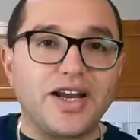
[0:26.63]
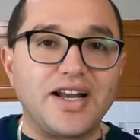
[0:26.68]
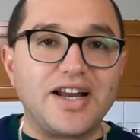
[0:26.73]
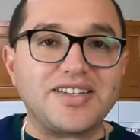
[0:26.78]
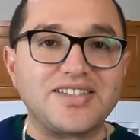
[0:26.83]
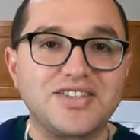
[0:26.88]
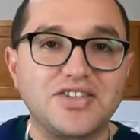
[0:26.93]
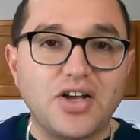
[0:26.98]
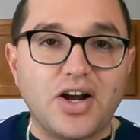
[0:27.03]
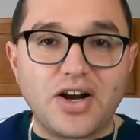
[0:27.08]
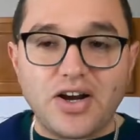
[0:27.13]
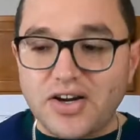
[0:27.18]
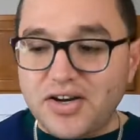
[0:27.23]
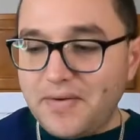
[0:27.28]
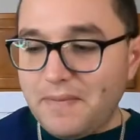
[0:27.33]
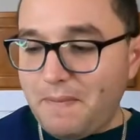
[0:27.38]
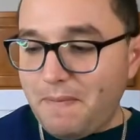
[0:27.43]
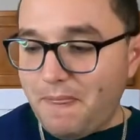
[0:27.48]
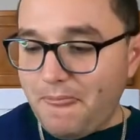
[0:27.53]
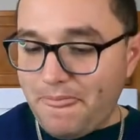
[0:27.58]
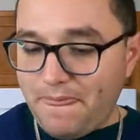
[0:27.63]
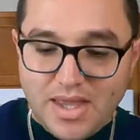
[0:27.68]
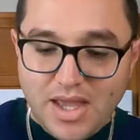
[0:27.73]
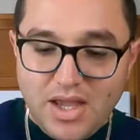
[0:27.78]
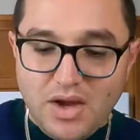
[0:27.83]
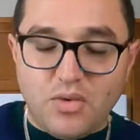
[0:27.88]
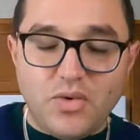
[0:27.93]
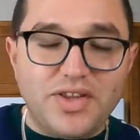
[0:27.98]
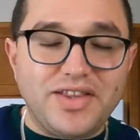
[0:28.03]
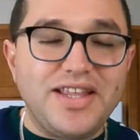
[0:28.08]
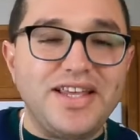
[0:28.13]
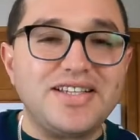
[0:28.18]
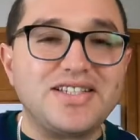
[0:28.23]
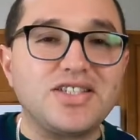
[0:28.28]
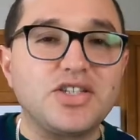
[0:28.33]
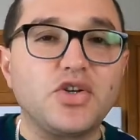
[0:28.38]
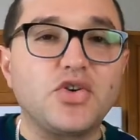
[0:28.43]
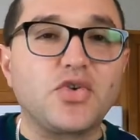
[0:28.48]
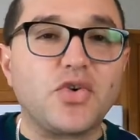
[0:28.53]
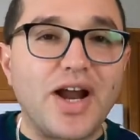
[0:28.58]
gonna start with this
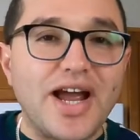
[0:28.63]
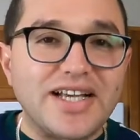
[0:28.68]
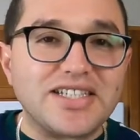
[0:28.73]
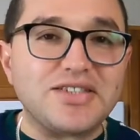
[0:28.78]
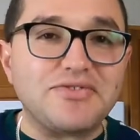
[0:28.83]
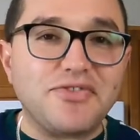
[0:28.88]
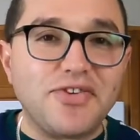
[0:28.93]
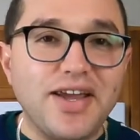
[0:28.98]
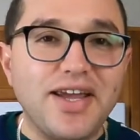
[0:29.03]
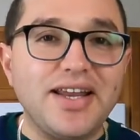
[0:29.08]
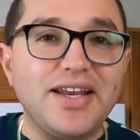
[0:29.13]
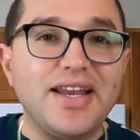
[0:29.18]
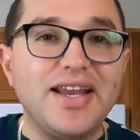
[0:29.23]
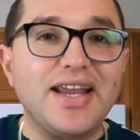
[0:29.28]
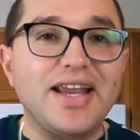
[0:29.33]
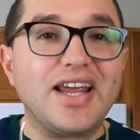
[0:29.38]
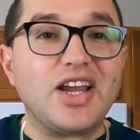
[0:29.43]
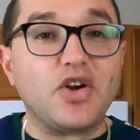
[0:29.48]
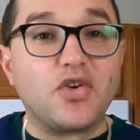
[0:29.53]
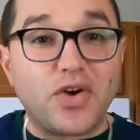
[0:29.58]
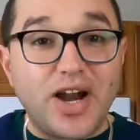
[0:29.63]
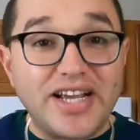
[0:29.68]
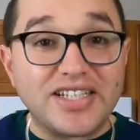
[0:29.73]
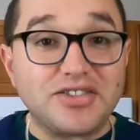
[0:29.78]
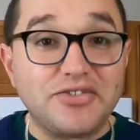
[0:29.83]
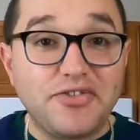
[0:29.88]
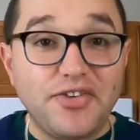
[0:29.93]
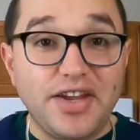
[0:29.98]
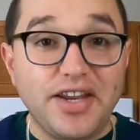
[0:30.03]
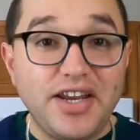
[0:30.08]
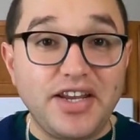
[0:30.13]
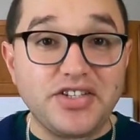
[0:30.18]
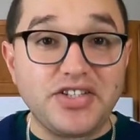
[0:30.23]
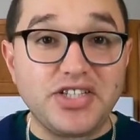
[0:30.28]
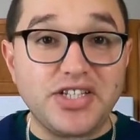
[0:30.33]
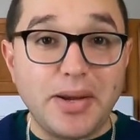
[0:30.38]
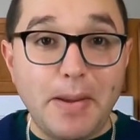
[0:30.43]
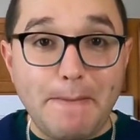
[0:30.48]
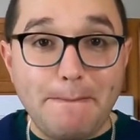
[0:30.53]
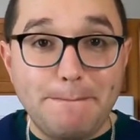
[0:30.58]
grass-fed,
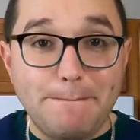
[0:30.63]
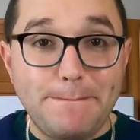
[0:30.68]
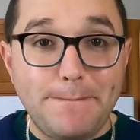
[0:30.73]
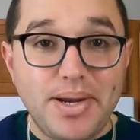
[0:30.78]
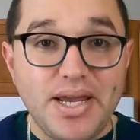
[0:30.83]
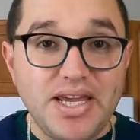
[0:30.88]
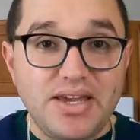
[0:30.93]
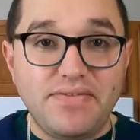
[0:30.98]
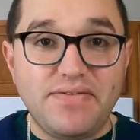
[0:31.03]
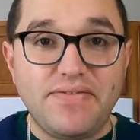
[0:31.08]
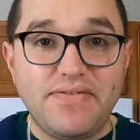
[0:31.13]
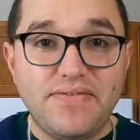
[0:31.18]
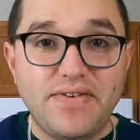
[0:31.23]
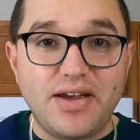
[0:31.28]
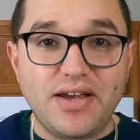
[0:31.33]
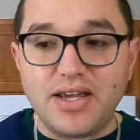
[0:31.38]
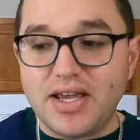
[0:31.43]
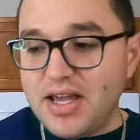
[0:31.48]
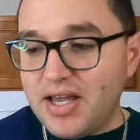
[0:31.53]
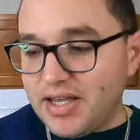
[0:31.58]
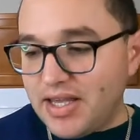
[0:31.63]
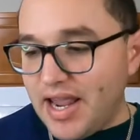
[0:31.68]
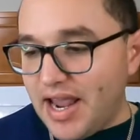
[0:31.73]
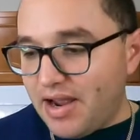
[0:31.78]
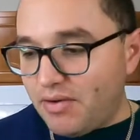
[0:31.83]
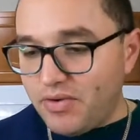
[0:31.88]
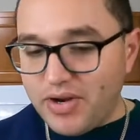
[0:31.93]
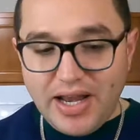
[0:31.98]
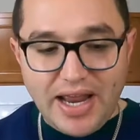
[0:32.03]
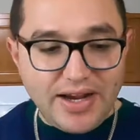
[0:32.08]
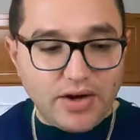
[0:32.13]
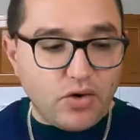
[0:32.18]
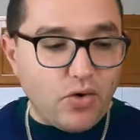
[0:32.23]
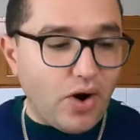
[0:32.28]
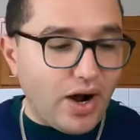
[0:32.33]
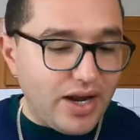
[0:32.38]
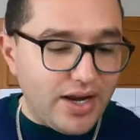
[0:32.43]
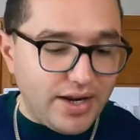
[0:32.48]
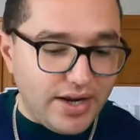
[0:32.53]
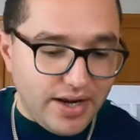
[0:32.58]
grass-finished beef. Yeah, we like
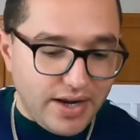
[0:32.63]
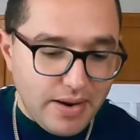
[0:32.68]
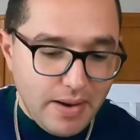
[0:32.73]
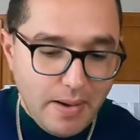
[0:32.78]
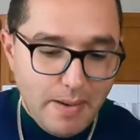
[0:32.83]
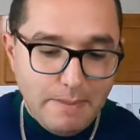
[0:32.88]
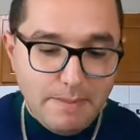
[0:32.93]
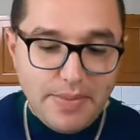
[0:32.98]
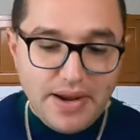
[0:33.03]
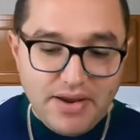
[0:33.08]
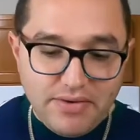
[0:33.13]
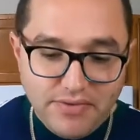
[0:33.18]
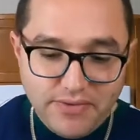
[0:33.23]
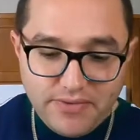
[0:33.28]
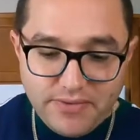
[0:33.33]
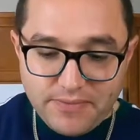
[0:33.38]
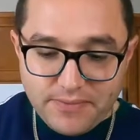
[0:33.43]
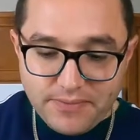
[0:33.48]
quality beef.